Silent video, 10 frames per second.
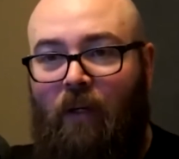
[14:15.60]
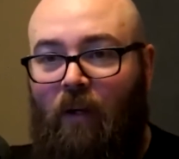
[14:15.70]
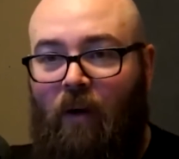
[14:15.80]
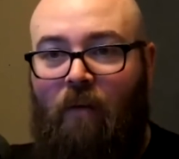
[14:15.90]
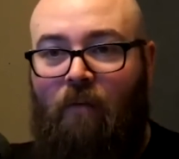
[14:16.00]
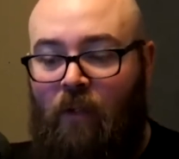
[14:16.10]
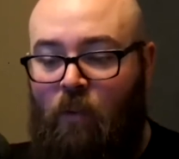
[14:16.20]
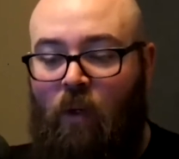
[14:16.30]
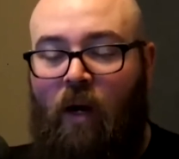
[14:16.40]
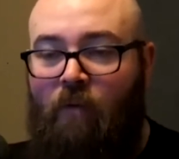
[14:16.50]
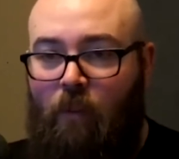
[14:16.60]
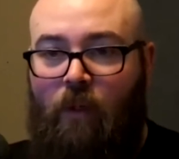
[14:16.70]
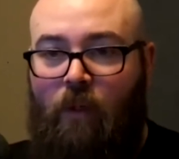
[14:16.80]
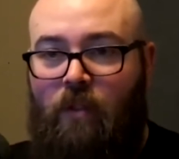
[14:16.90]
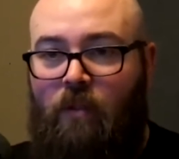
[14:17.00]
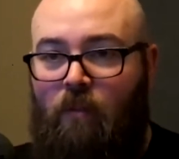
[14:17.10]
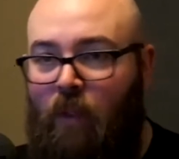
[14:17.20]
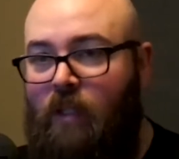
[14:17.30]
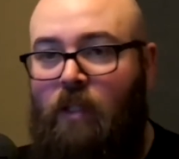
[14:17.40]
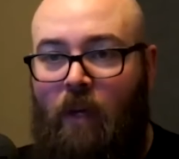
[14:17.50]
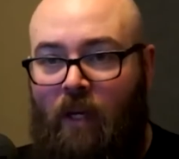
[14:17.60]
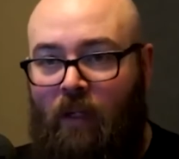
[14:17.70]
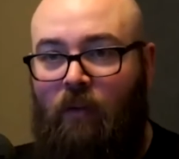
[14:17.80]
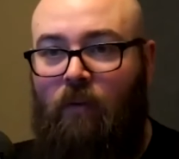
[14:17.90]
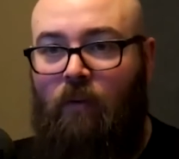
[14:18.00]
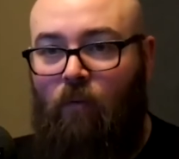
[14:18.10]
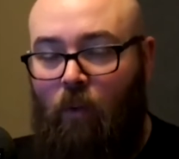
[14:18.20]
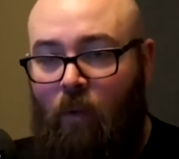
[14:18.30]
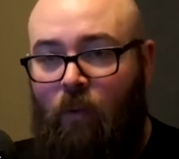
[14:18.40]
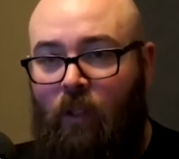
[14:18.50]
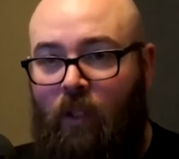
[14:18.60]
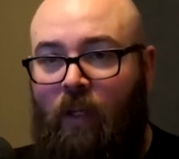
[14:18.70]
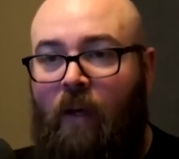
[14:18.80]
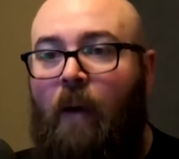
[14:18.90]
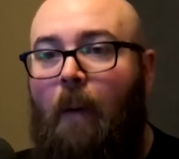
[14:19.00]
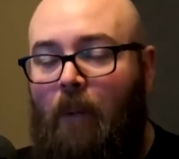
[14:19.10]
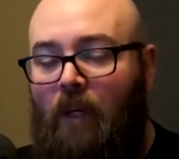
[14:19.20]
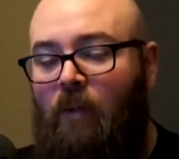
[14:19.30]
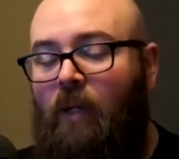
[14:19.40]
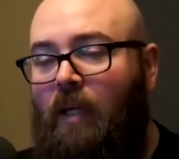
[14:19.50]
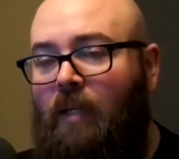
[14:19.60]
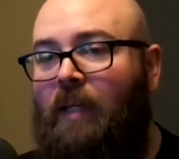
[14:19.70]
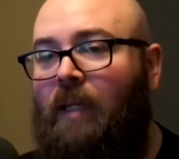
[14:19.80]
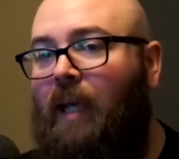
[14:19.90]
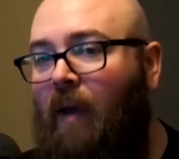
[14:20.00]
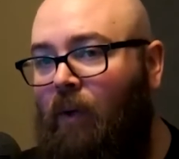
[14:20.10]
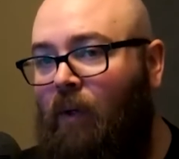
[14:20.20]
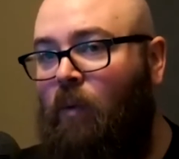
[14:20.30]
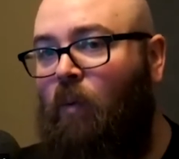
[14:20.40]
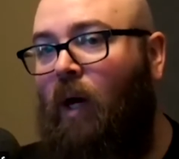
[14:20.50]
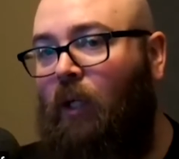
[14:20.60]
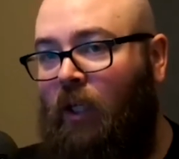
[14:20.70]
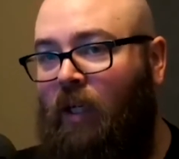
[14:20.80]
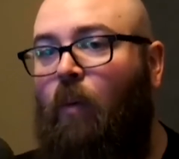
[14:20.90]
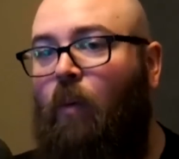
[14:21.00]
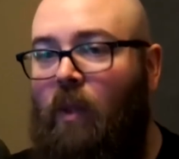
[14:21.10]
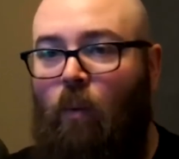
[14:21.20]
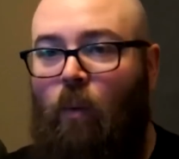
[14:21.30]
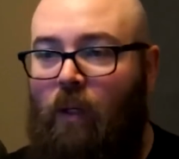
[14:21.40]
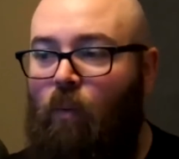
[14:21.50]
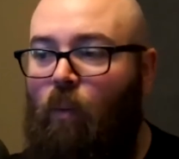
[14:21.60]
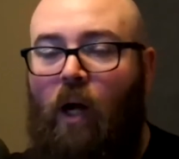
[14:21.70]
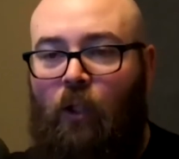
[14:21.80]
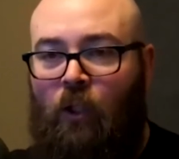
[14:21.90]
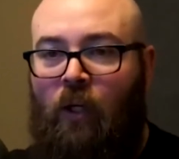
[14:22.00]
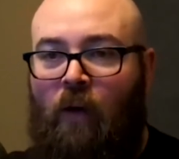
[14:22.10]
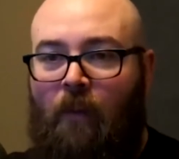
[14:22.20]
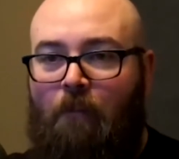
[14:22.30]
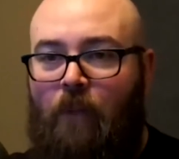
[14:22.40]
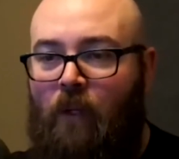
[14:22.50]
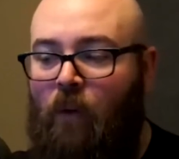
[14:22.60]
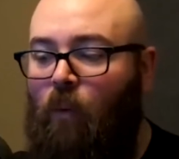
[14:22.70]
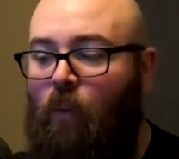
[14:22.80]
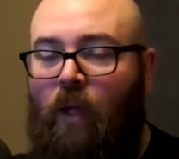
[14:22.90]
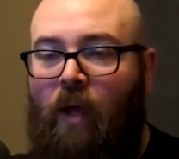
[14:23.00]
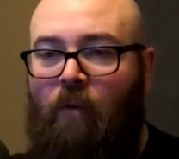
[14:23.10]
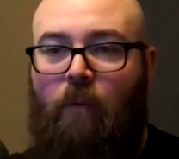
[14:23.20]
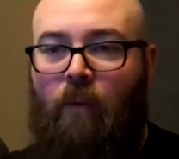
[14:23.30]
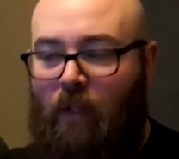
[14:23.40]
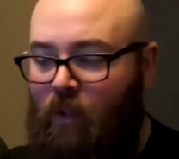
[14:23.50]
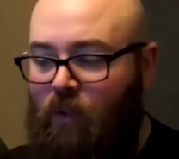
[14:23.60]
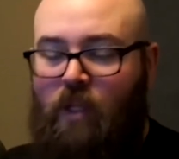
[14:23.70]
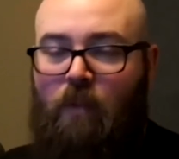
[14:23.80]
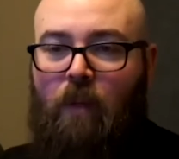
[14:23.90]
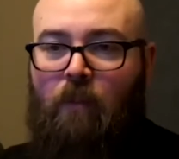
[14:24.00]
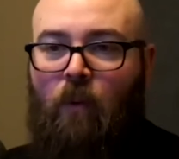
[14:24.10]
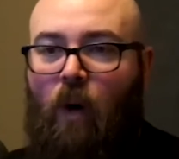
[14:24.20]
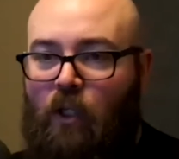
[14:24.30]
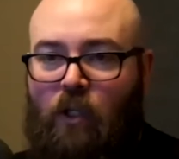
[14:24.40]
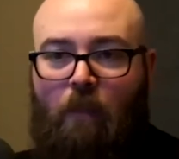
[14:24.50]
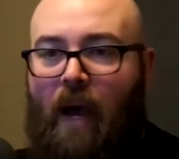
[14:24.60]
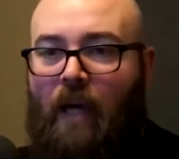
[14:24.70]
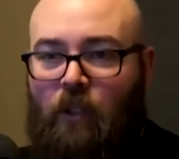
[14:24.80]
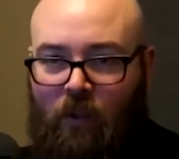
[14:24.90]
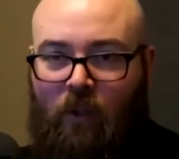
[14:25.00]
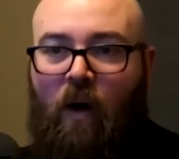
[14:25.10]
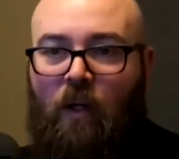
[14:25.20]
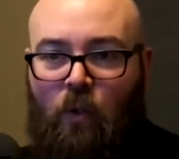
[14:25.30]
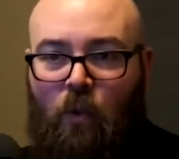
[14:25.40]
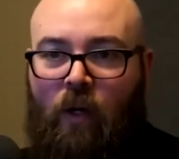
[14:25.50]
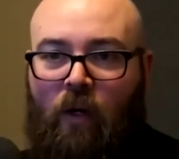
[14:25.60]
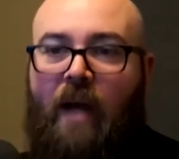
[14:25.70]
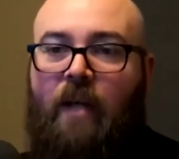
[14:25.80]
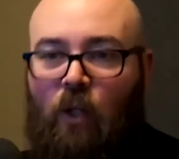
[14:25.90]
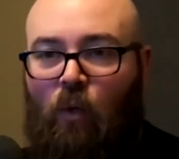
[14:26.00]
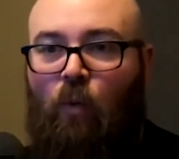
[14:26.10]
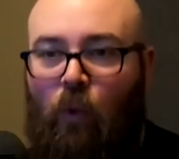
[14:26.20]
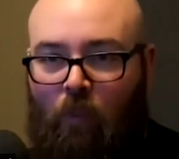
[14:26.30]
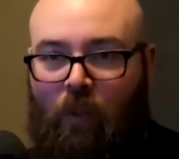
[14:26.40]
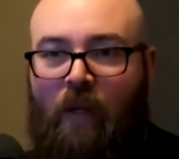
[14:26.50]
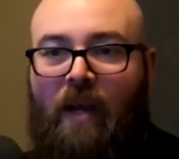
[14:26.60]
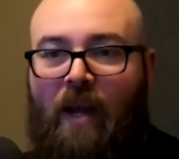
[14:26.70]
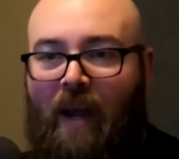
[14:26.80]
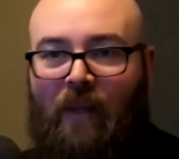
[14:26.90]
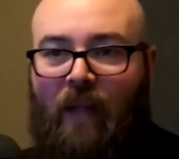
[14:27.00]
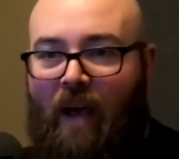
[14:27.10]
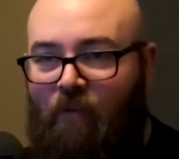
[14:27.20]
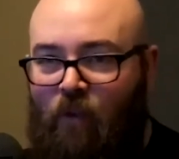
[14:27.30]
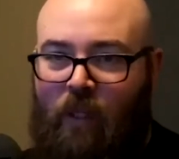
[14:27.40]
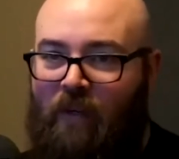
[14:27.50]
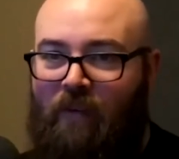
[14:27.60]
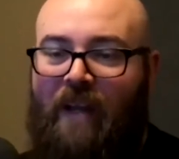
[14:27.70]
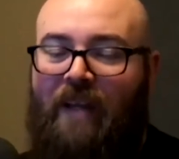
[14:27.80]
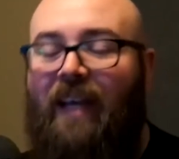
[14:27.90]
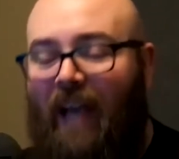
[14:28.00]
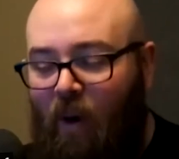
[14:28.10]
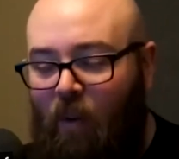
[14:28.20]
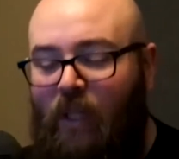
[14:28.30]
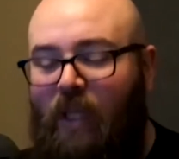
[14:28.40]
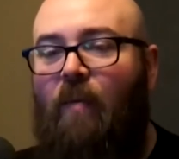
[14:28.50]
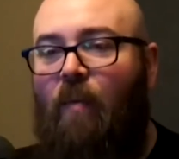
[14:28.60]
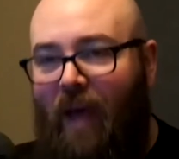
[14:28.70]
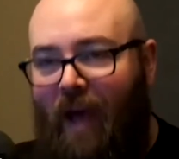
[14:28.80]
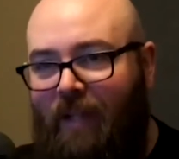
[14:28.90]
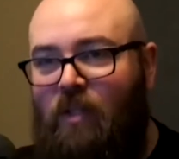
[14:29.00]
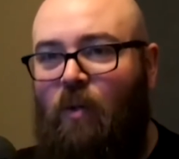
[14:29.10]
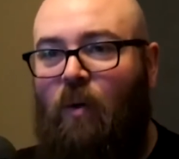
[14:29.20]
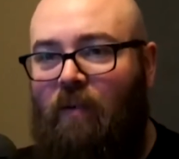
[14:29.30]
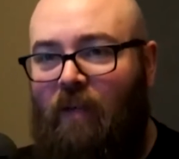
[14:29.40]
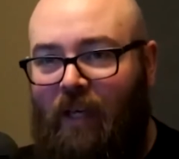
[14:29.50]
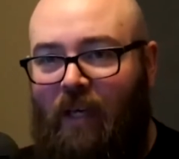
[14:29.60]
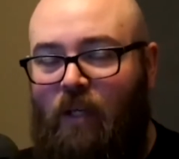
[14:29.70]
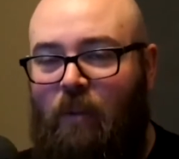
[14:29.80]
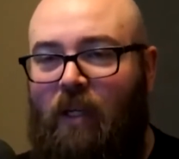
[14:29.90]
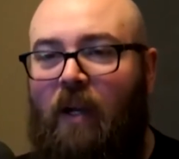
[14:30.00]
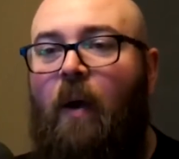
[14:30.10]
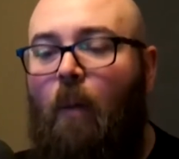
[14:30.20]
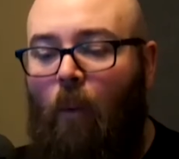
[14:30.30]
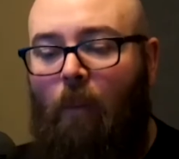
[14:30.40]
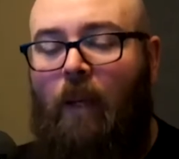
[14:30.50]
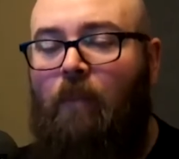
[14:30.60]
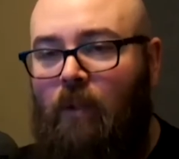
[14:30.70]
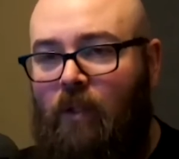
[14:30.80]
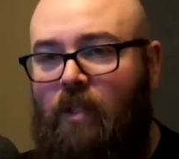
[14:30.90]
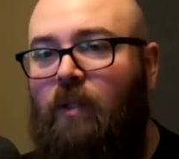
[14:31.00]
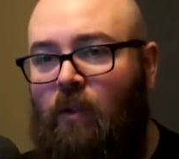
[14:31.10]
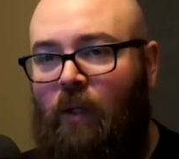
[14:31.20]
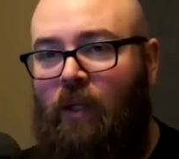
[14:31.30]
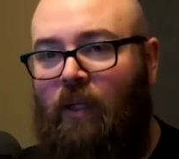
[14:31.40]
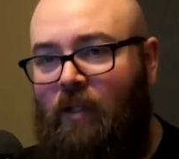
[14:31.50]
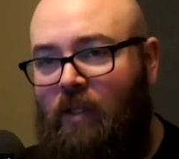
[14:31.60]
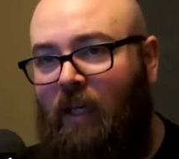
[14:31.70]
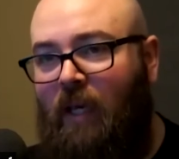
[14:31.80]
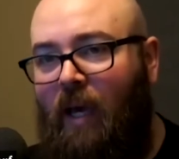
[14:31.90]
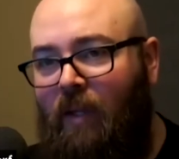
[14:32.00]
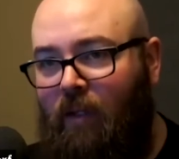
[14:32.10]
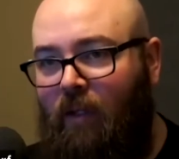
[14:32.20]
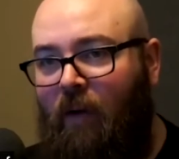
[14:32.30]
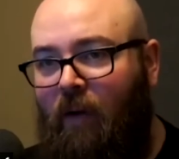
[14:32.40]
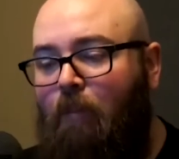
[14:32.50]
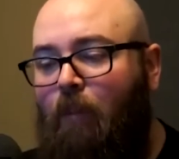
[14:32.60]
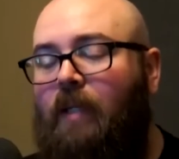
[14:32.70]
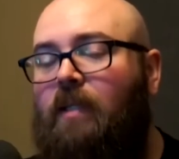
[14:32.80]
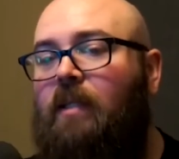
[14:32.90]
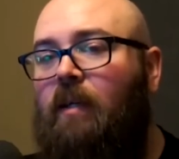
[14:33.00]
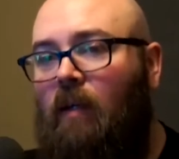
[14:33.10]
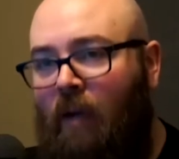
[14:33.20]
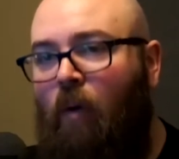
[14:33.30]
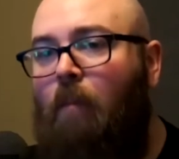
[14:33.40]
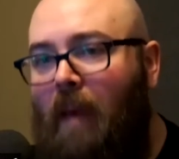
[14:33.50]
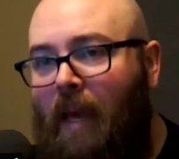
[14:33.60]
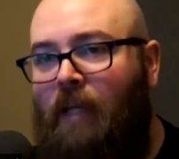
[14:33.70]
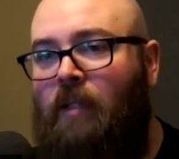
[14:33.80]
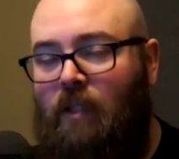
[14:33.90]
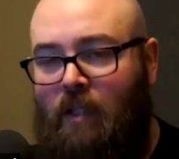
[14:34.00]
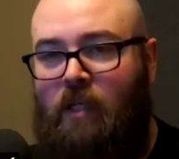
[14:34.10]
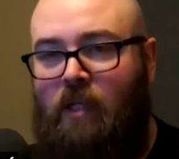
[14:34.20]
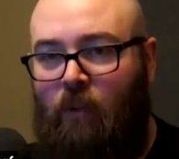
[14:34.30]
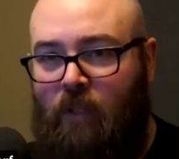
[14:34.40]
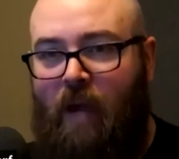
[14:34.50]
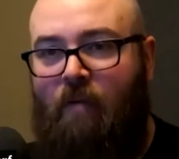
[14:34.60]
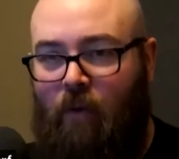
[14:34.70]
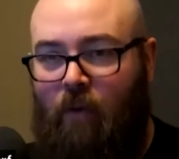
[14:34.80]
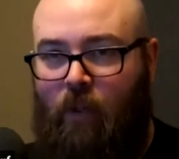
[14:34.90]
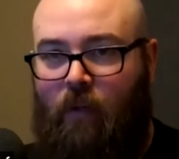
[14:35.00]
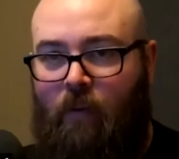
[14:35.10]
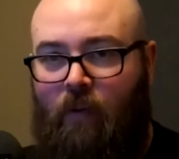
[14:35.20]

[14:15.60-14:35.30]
conference where everybody's participating remotely, but you get together to watch it. The way that we watch, like you'll see people watch The Bachelor on Twitter as a group and they live tweet it, right? Like how do we get that sort of engagement where people are still doing things together, but it remains accessible to everyone?